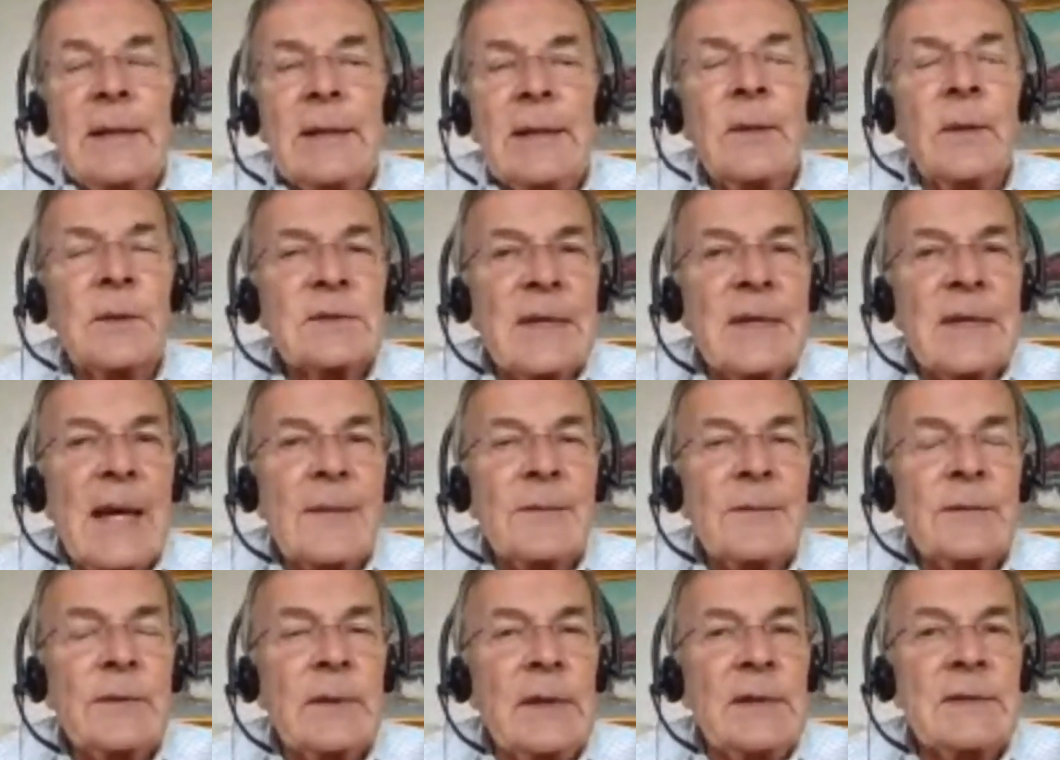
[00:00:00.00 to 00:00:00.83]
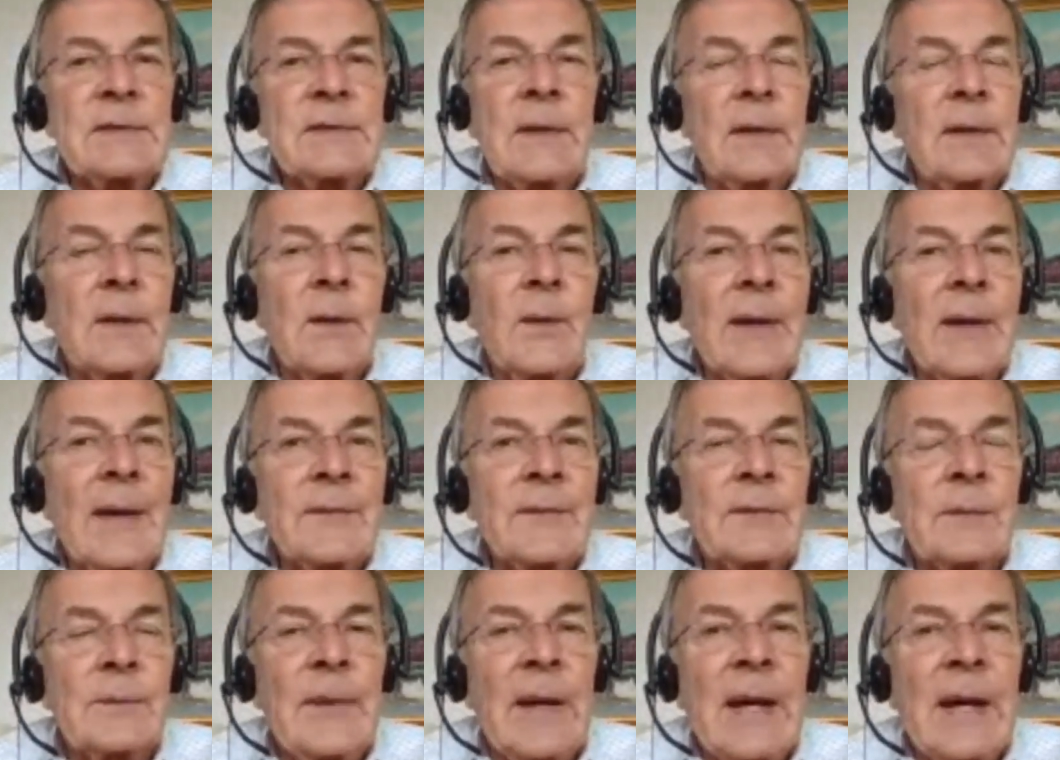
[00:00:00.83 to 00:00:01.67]
He's going to
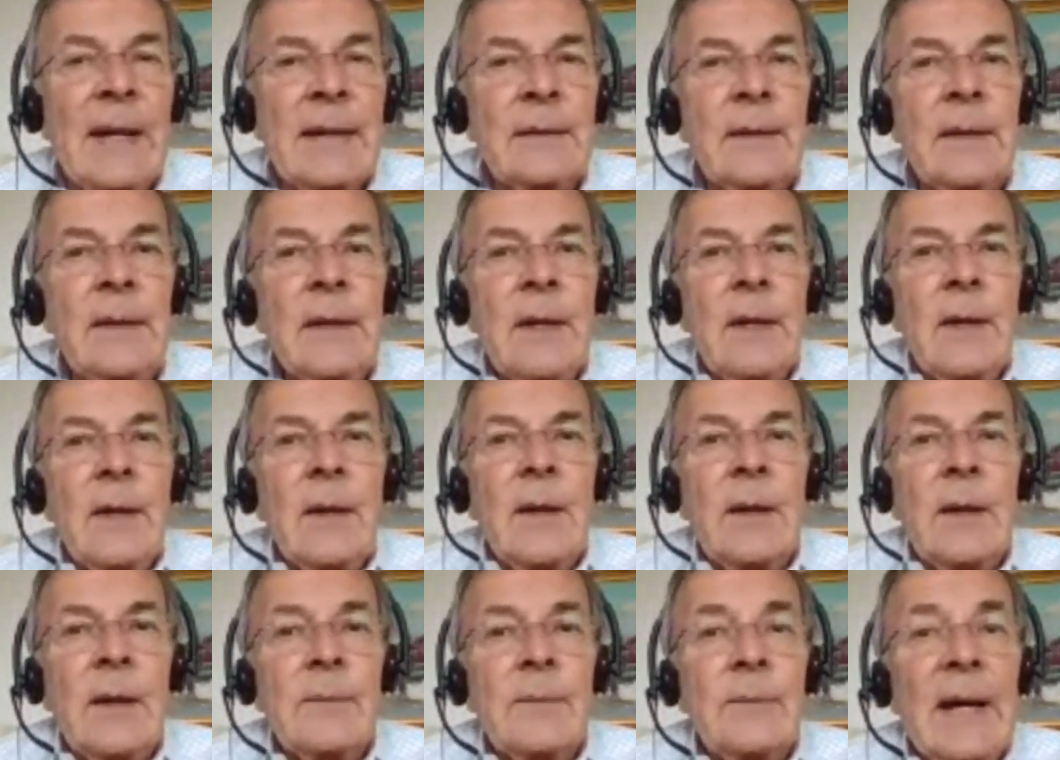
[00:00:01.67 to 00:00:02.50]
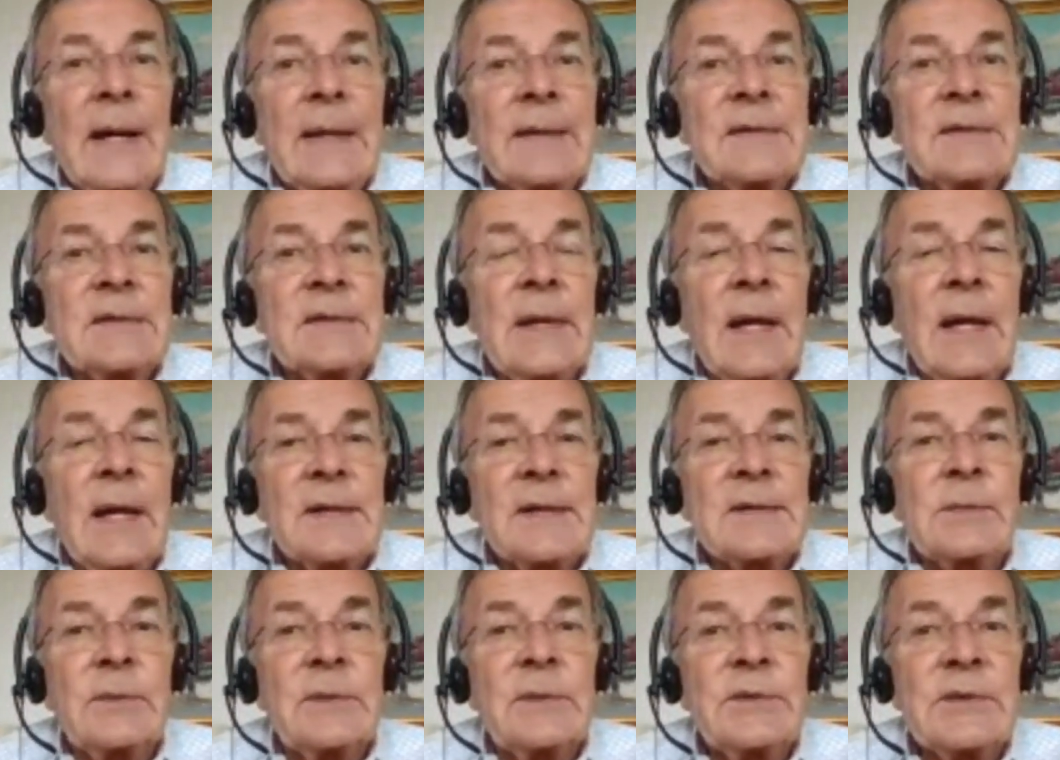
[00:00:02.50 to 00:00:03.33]
go after Biden on Biden's
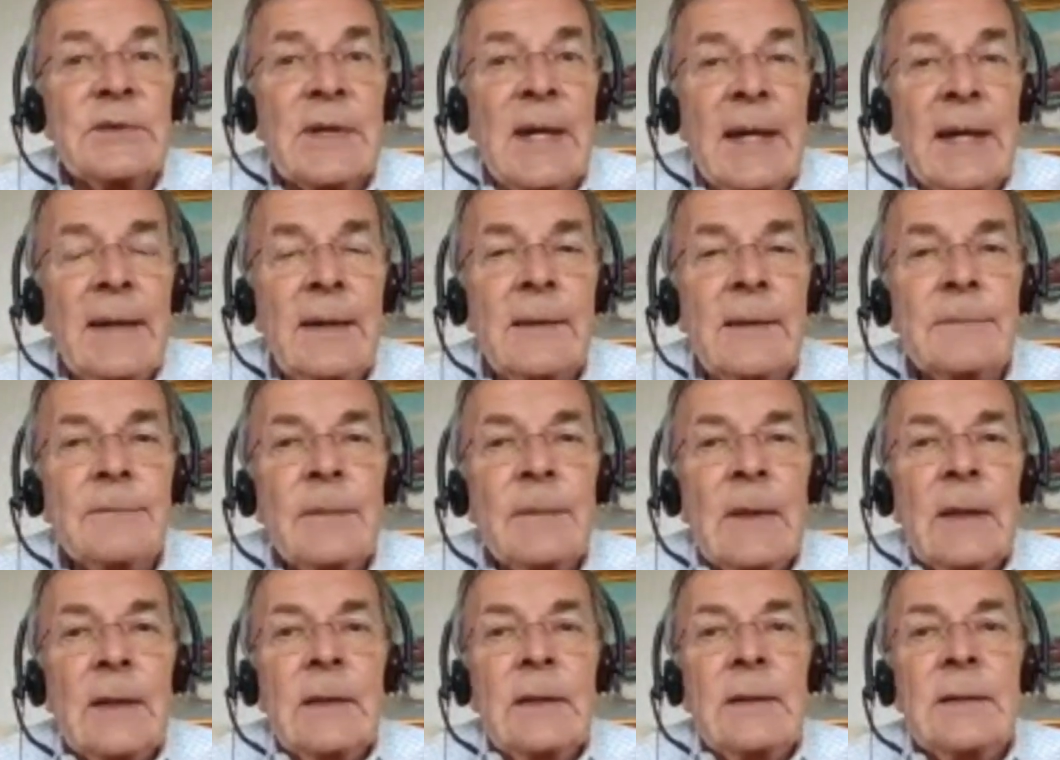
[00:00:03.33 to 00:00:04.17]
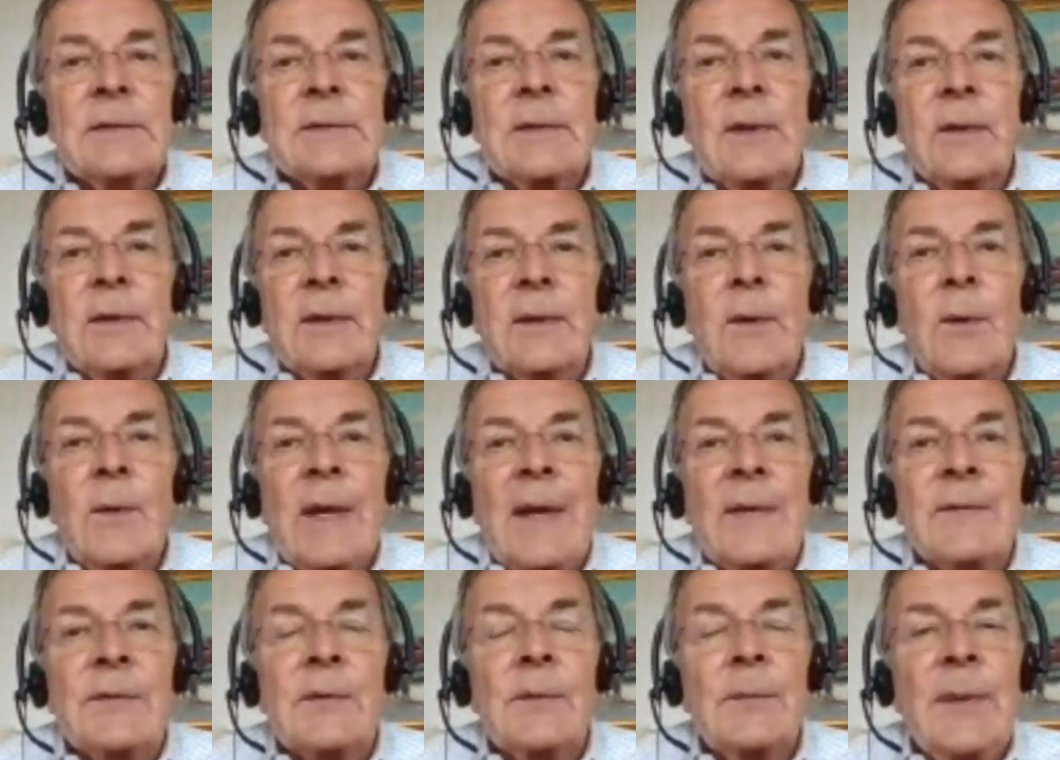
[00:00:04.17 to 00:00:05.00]
ties with China. He's going to
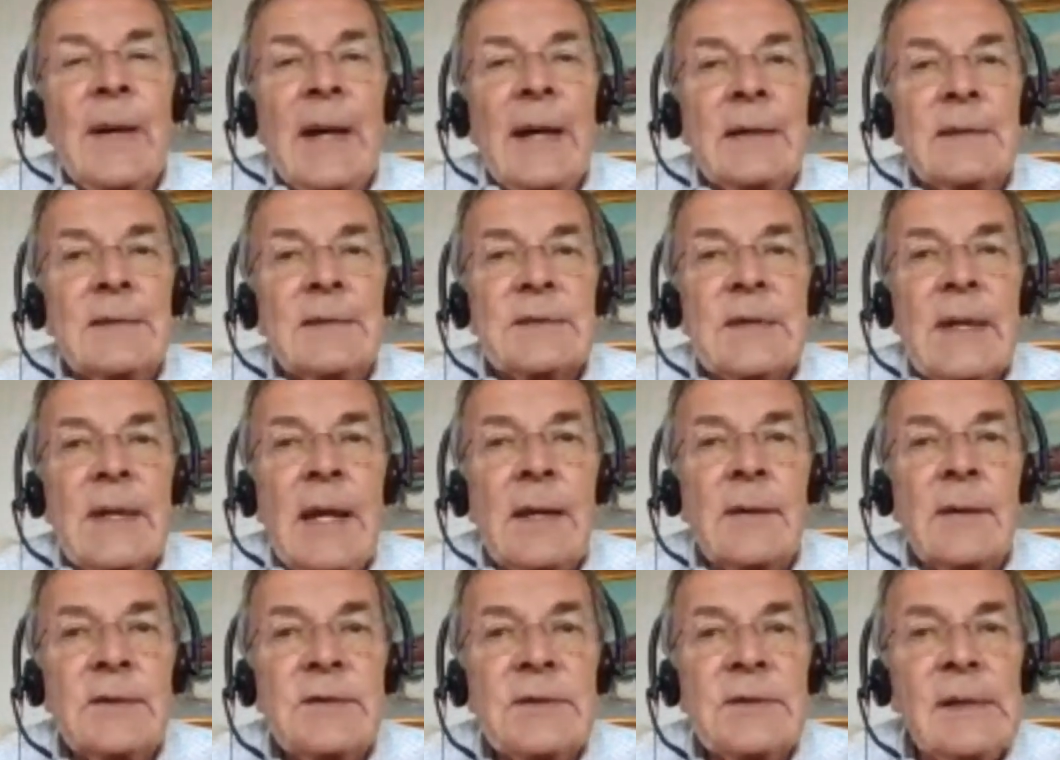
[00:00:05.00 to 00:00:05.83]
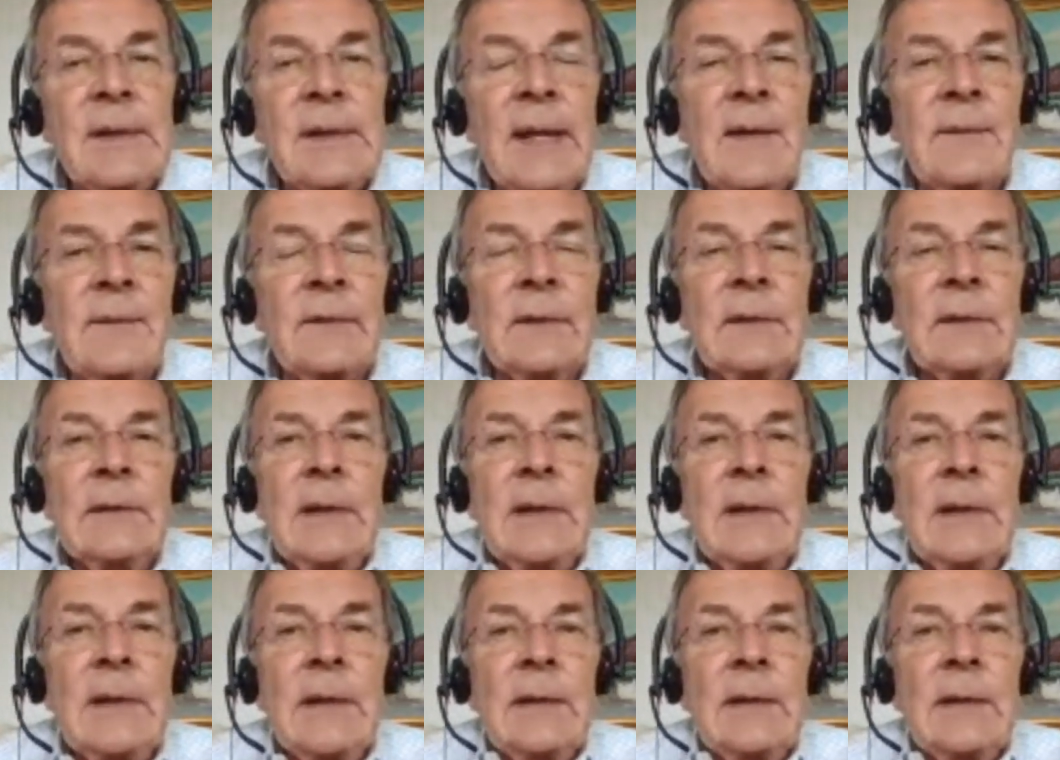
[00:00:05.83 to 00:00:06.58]
go after Biden's energy level.